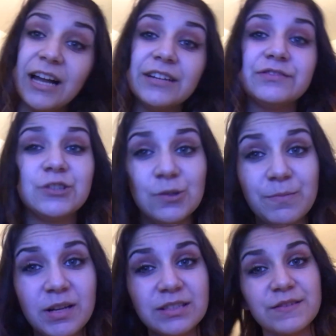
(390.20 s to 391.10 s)
I have two
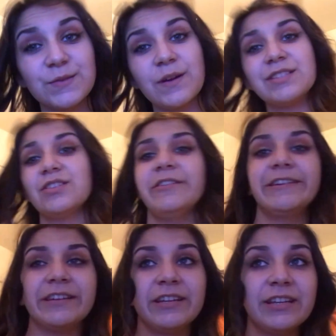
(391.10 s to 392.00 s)
pairs of sweats
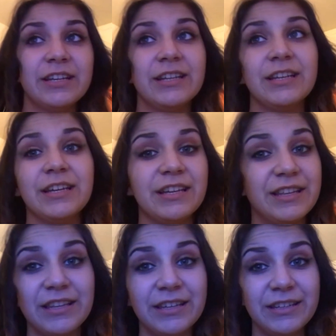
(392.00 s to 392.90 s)
on,
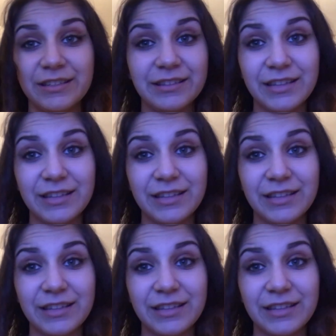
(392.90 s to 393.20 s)
and then